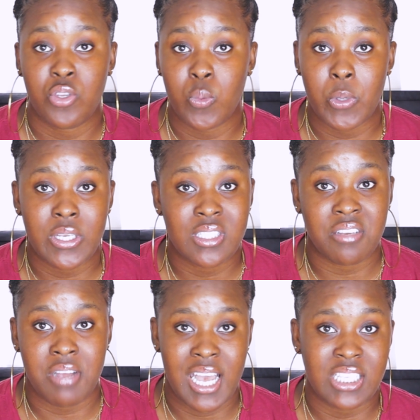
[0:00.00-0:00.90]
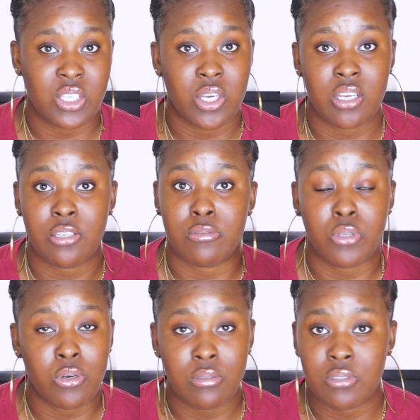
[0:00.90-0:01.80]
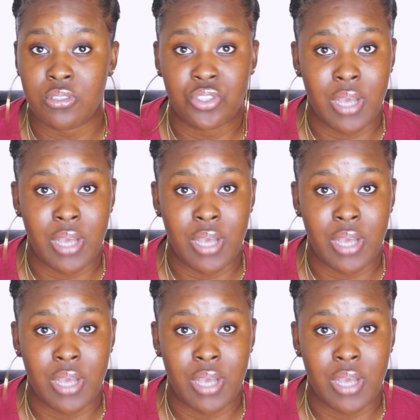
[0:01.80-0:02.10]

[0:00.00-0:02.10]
new moisturizer, don't